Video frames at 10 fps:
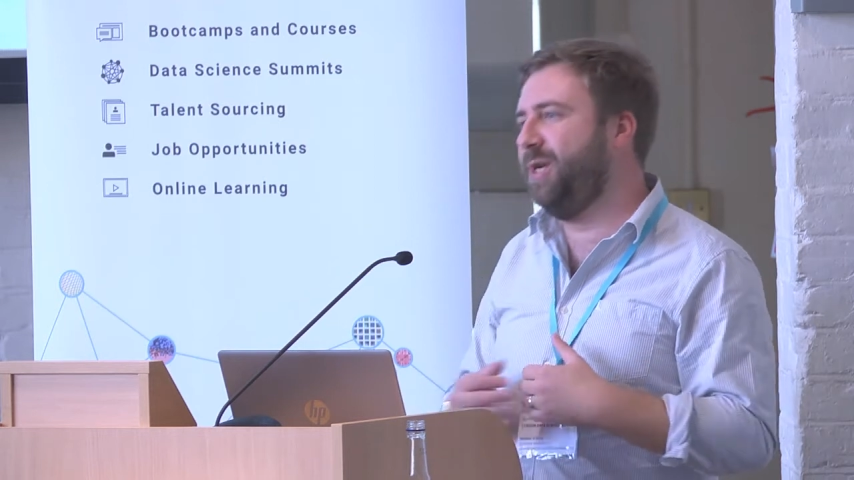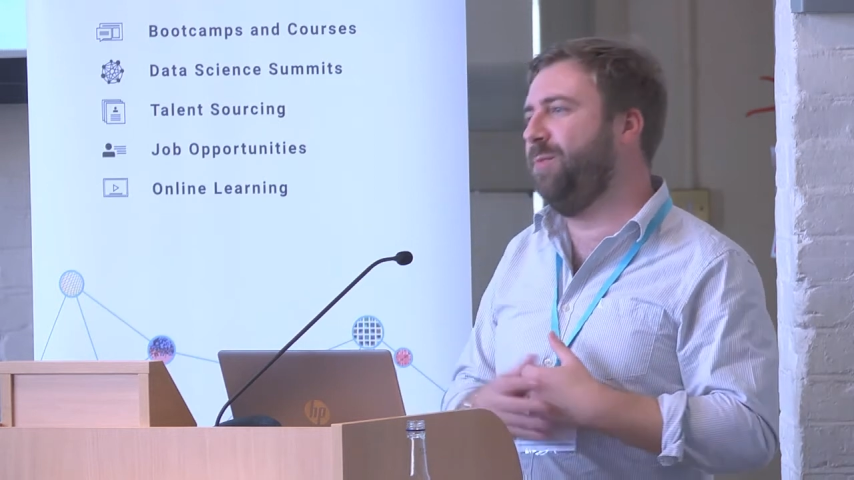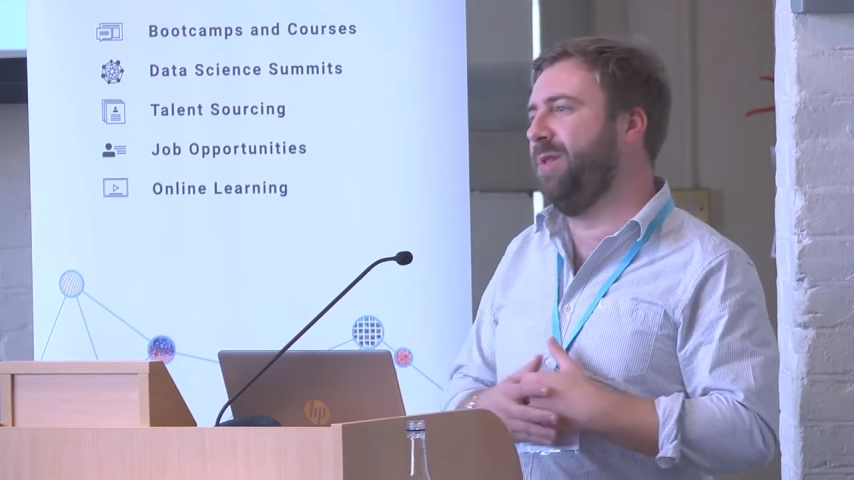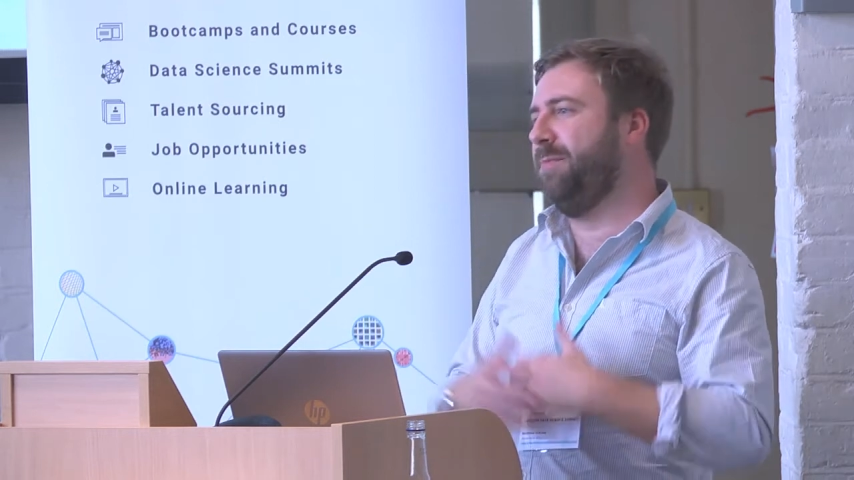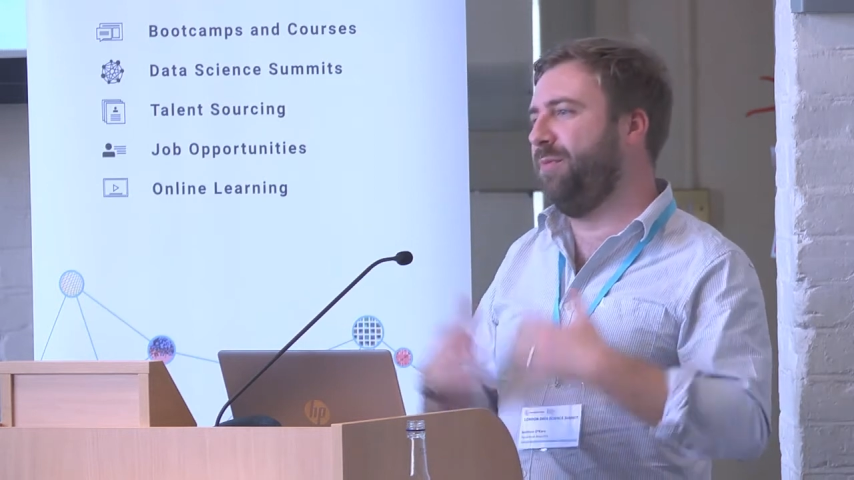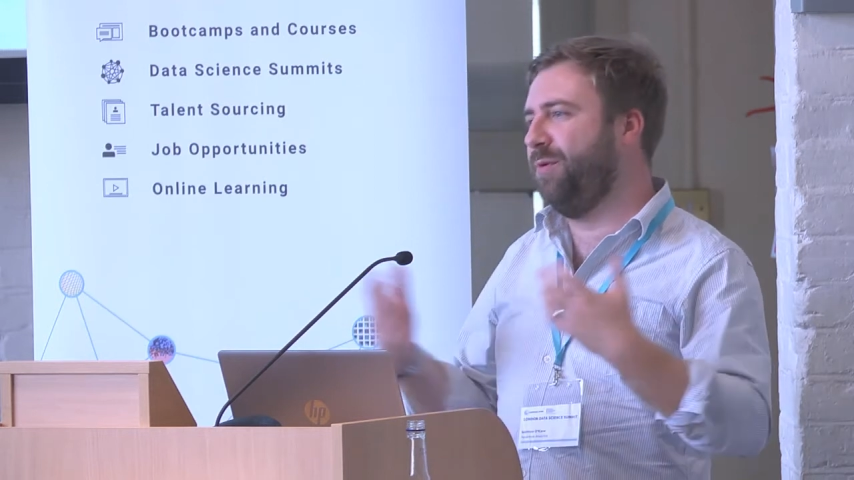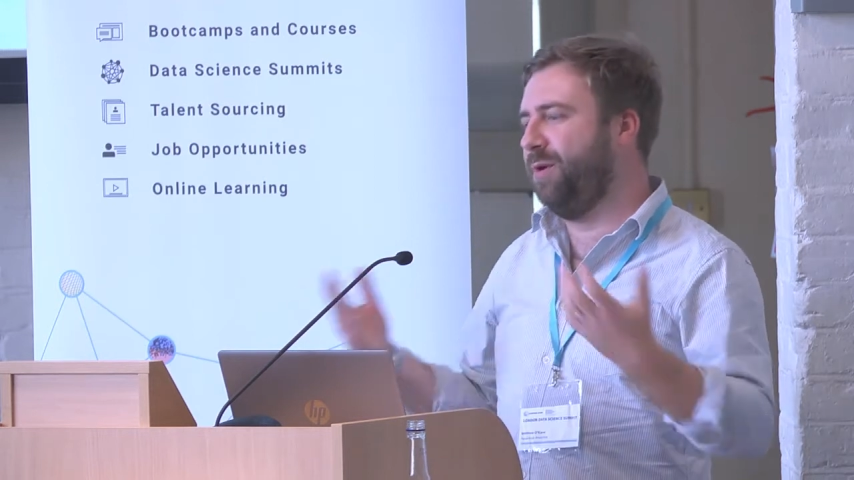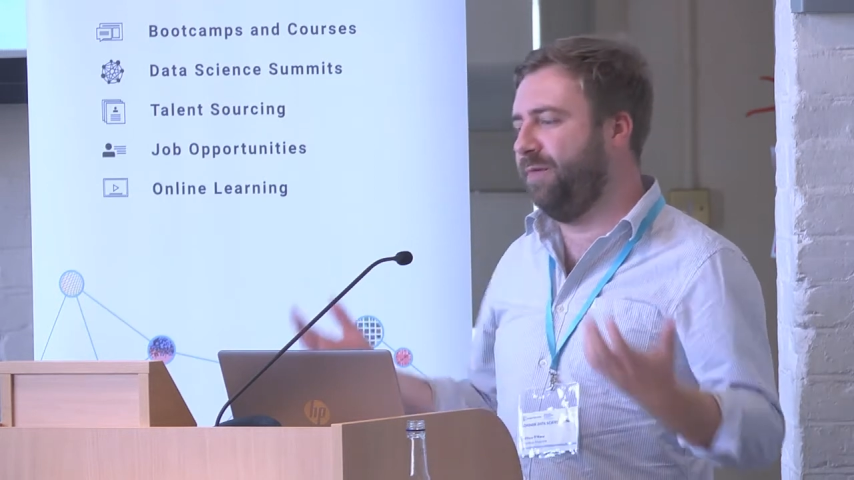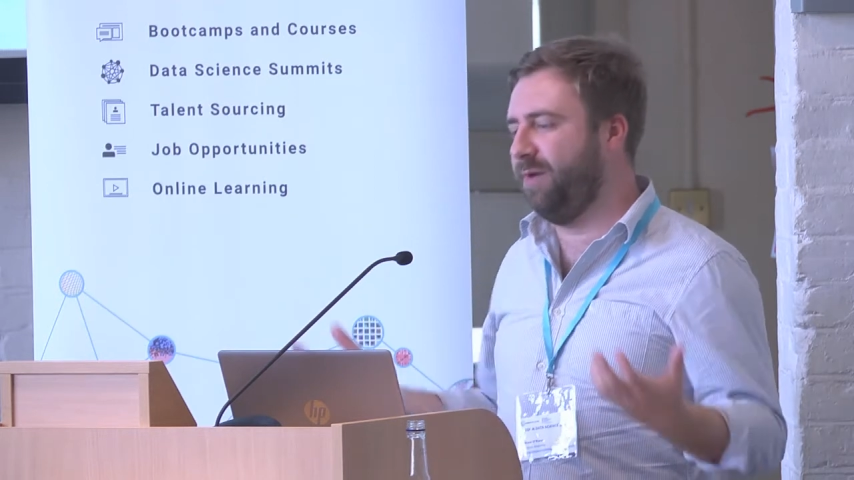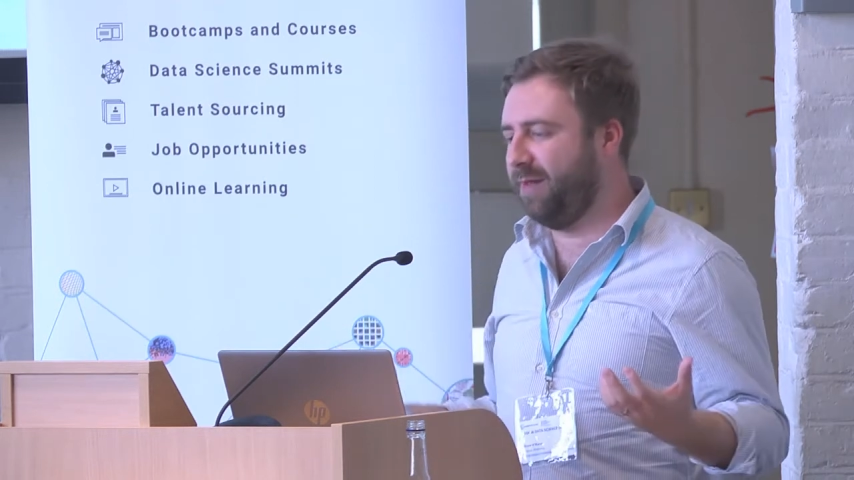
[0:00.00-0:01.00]
Will it
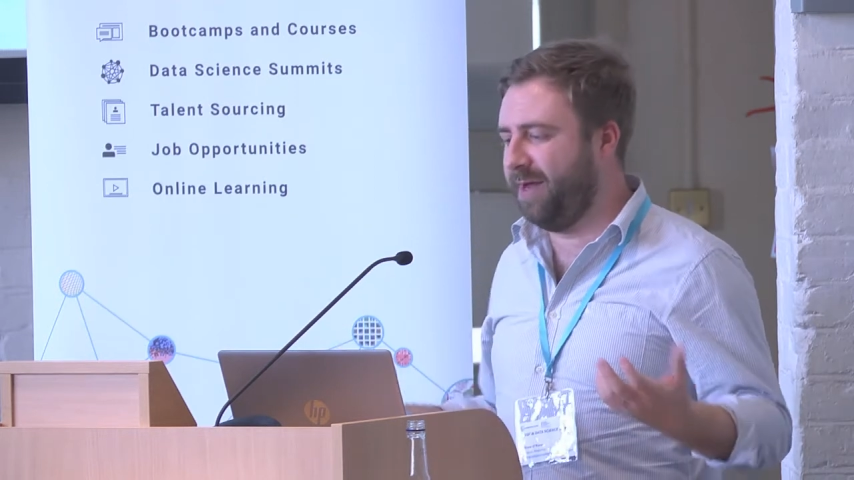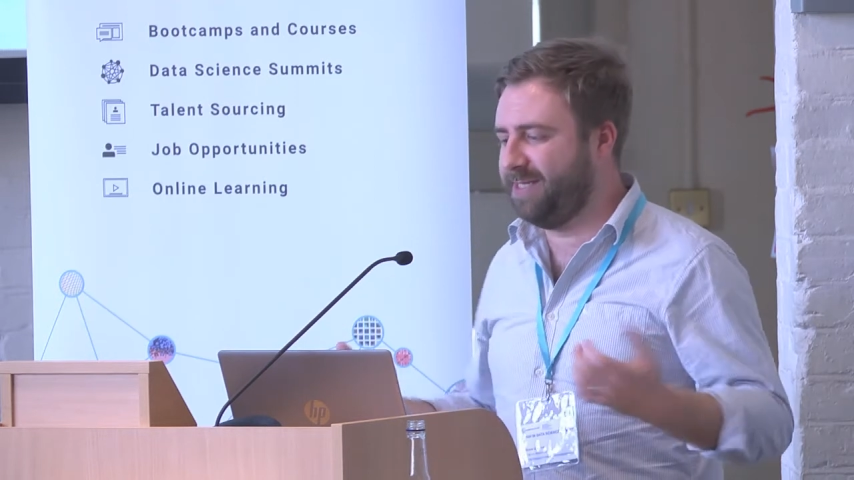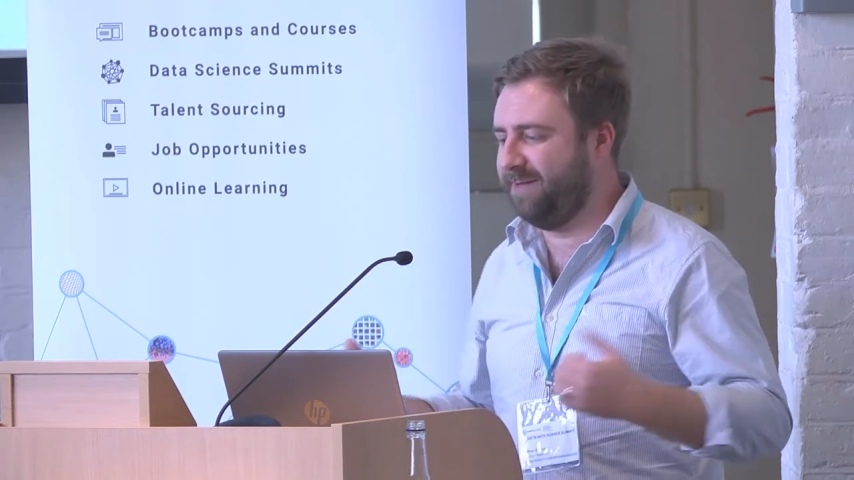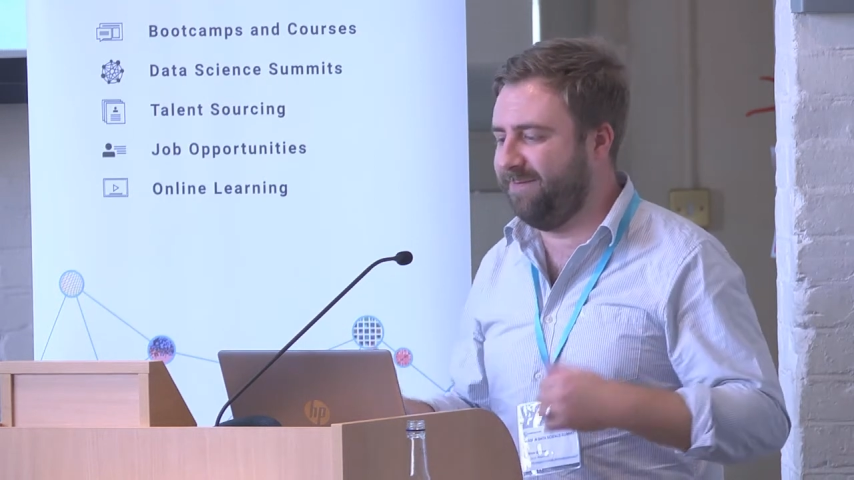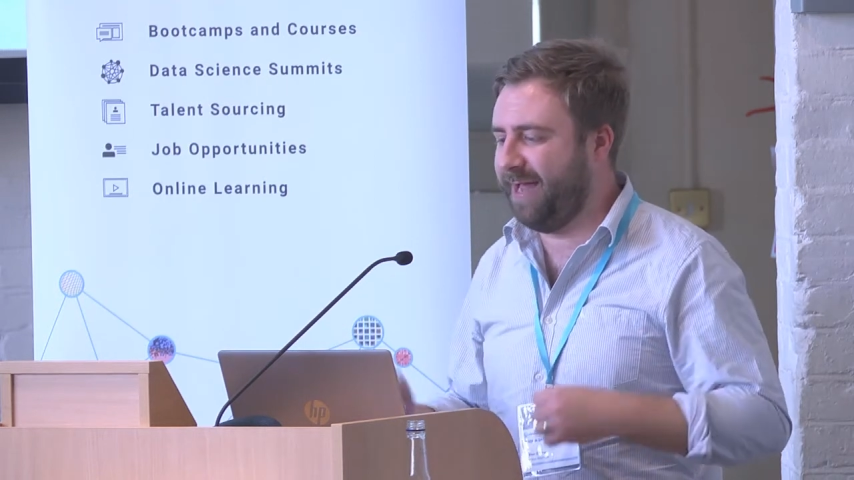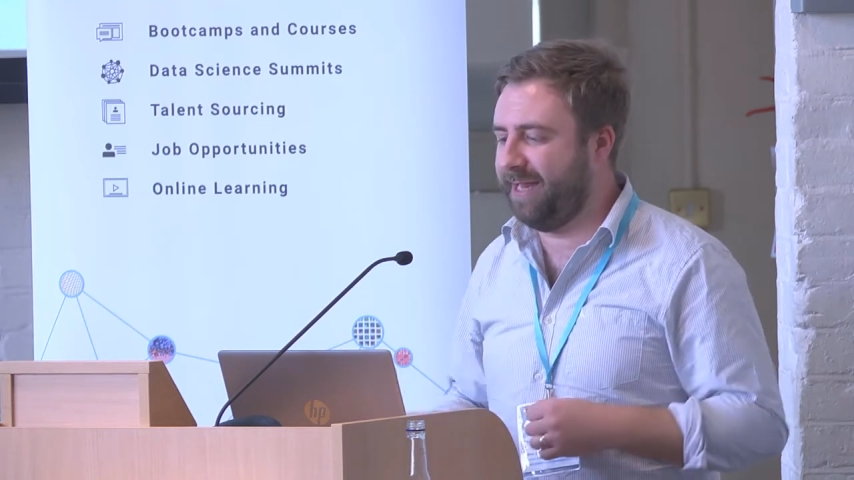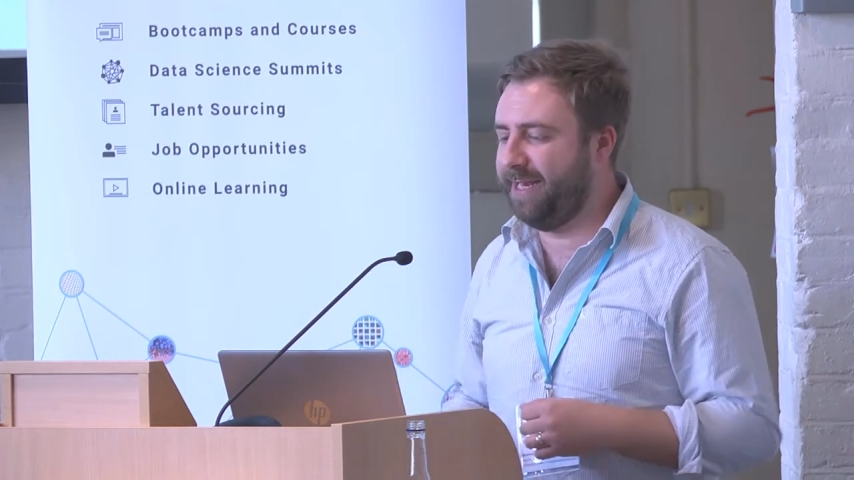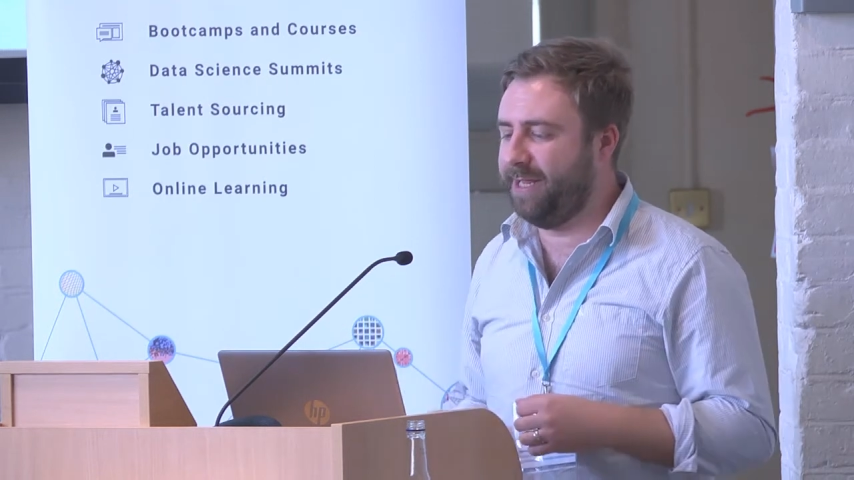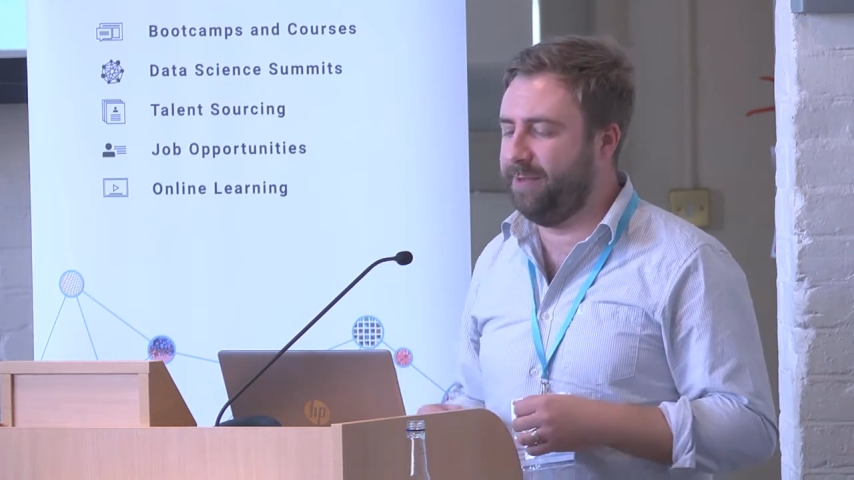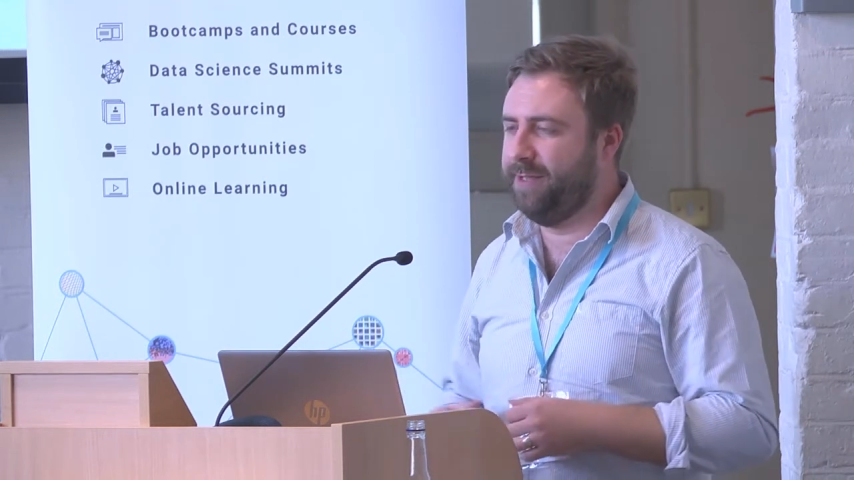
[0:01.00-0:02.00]
improve your lifetime
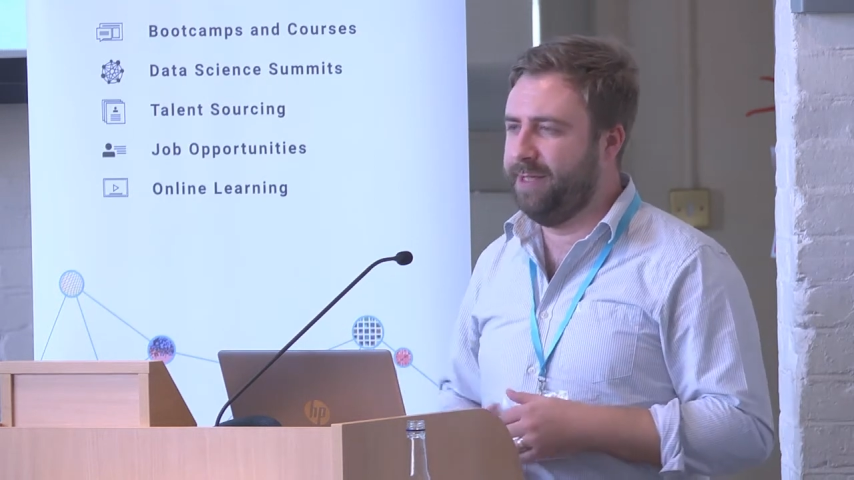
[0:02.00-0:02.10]
value?